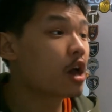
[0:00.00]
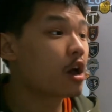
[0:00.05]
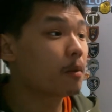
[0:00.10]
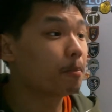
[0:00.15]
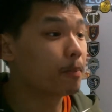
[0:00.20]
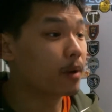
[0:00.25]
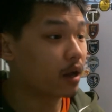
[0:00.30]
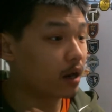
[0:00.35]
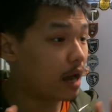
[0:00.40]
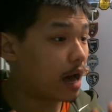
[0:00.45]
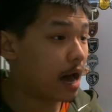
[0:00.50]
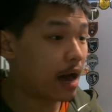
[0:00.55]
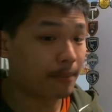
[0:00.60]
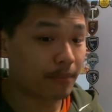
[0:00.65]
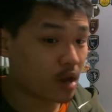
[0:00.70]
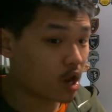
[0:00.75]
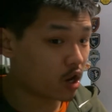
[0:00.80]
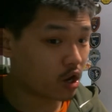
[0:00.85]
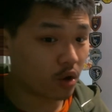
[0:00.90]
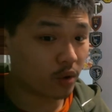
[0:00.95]
but I'm
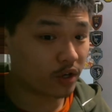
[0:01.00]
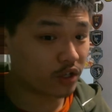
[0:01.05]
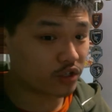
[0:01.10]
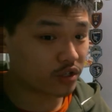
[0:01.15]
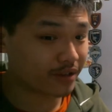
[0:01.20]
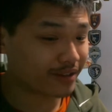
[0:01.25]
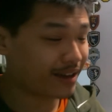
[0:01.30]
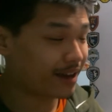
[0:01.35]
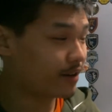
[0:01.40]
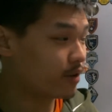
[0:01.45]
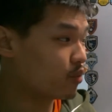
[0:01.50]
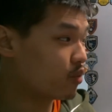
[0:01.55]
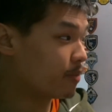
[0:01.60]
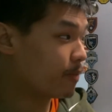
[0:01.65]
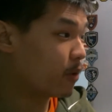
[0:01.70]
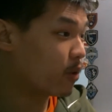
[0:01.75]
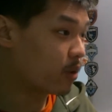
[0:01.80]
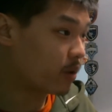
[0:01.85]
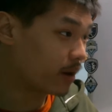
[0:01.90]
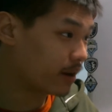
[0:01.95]
not going to kind of
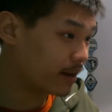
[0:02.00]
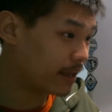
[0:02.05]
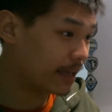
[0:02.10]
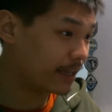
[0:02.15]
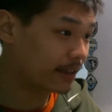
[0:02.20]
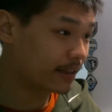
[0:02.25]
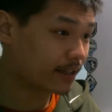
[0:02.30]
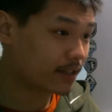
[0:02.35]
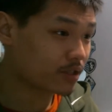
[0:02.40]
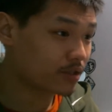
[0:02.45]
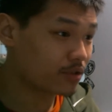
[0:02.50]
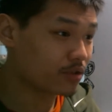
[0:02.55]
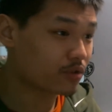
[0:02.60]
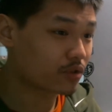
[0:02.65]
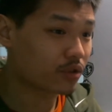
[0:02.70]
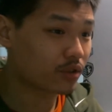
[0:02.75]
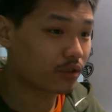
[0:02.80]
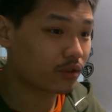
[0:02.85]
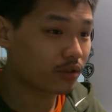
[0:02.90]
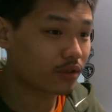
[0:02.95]
report it in this News
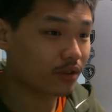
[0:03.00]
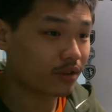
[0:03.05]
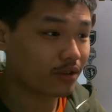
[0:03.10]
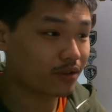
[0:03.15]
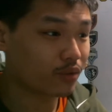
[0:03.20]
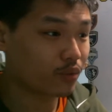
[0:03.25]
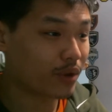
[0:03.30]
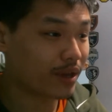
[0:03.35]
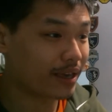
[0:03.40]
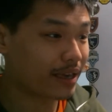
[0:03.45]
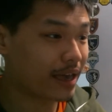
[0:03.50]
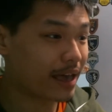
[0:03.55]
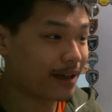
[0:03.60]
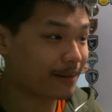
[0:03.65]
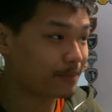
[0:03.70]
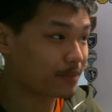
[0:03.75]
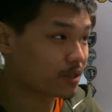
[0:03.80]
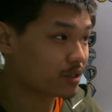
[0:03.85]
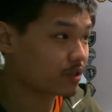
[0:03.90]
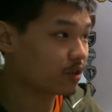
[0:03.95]
of the Week
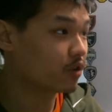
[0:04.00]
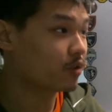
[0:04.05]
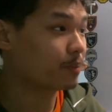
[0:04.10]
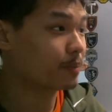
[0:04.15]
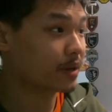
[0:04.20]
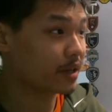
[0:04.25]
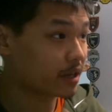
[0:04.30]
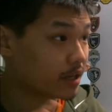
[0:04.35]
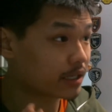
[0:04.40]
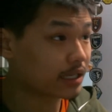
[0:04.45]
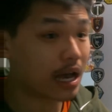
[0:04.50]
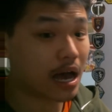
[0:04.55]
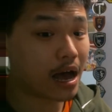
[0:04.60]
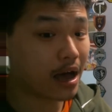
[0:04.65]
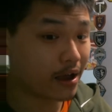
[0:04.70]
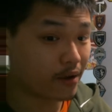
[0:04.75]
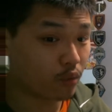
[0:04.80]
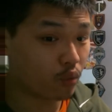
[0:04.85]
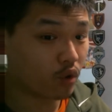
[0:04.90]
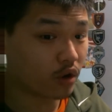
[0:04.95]
episode, because I
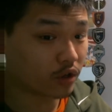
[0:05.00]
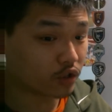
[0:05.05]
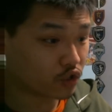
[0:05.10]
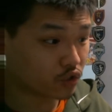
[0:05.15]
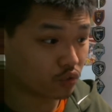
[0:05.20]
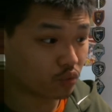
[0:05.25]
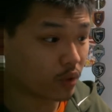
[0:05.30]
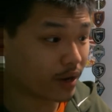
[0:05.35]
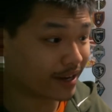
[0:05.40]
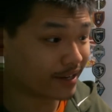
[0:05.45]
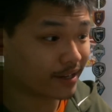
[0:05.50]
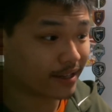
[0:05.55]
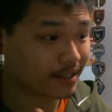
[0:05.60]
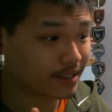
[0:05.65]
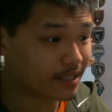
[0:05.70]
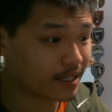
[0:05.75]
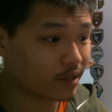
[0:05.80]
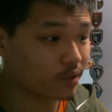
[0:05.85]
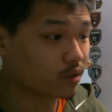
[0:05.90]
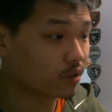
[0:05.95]
want to wait
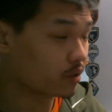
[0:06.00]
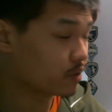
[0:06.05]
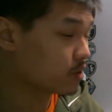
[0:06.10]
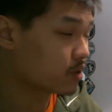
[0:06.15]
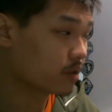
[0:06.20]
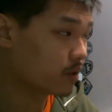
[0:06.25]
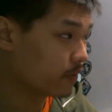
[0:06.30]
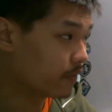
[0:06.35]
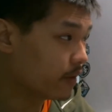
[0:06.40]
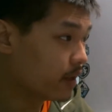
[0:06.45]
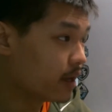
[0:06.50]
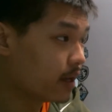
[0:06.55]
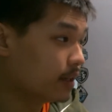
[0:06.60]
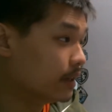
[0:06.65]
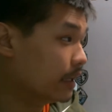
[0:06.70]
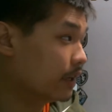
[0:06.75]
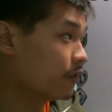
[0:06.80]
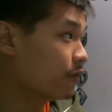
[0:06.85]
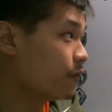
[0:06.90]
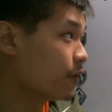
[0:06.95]
until there's
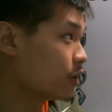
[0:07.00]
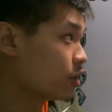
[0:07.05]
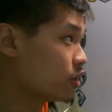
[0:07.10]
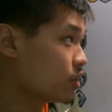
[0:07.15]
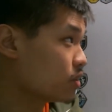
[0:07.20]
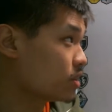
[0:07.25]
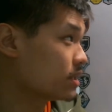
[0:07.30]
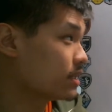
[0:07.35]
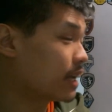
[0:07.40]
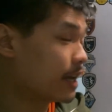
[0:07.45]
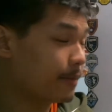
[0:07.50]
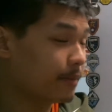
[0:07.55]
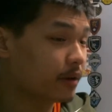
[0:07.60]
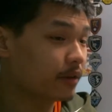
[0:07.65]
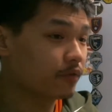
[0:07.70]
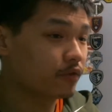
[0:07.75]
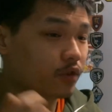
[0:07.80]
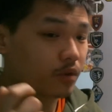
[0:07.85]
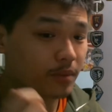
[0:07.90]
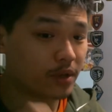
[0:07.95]
the official statement
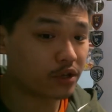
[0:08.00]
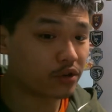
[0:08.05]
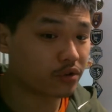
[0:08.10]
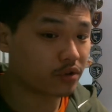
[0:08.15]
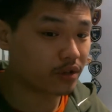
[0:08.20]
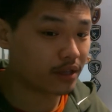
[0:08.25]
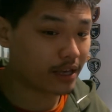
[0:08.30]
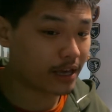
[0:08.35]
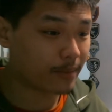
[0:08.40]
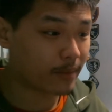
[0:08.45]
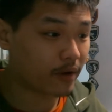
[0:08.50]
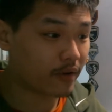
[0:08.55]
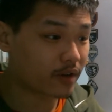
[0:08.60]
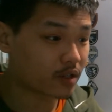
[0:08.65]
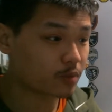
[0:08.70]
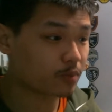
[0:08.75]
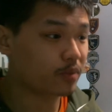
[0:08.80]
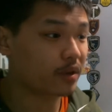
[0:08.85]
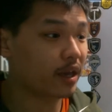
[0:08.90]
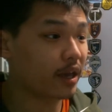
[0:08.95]
from either the
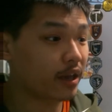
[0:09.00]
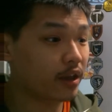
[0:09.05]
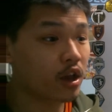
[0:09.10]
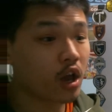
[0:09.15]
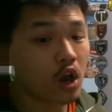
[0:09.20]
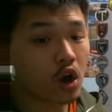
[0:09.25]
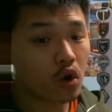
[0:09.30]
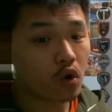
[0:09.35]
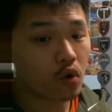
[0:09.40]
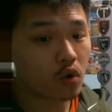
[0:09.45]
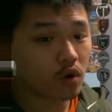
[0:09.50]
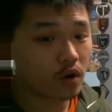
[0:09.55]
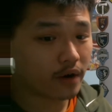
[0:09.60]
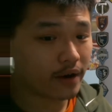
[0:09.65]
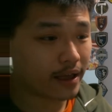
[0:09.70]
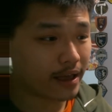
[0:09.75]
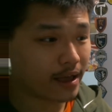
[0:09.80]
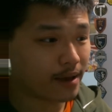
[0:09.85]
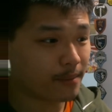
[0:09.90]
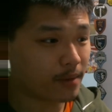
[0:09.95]
MLSPA or
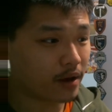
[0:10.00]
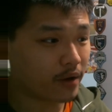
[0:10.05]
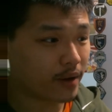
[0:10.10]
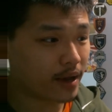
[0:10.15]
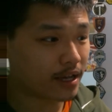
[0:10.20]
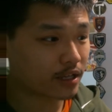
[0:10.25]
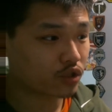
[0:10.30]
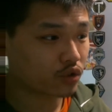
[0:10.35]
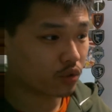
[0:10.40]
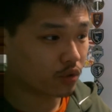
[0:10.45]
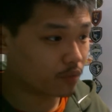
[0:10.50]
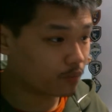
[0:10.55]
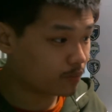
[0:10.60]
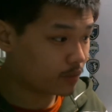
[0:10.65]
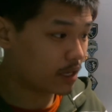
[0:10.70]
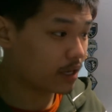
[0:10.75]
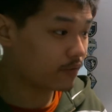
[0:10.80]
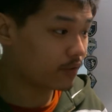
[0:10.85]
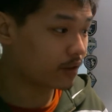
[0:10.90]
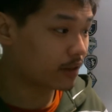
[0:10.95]
MLS, or
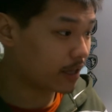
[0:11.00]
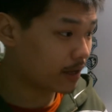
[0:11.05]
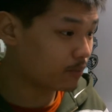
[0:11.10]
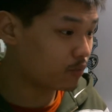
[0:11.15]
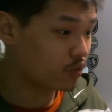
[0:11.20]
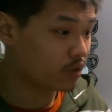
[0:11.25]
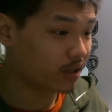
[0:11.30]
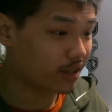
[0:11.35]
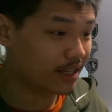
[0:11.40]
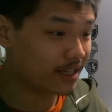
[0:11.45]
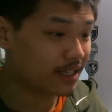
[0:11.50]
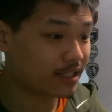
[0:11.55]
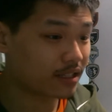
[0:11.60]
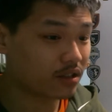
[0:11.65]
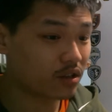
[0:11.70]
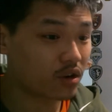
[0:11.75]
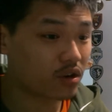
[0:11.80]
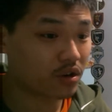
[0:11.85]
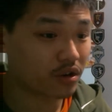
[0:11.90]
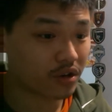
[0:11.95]
even them release an
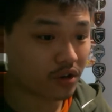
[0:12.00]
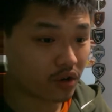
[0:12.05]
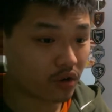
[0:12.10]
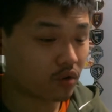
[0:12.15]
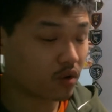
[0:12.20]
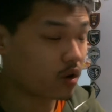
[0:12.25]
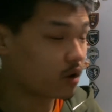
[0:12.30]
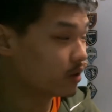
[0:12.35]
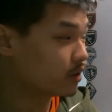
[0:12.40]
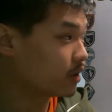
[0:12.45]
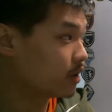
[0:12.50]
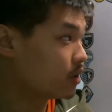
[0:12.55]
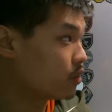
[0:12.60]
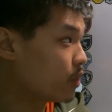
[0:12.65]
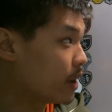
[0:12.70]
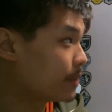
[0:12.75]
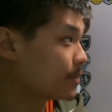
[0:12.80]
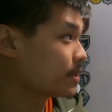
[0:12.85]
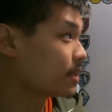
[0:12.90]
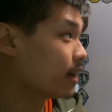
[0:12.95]
article on their
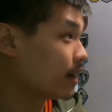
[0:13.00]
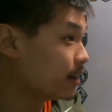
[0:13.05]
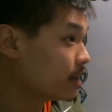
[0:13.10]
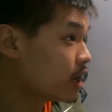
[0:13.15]
website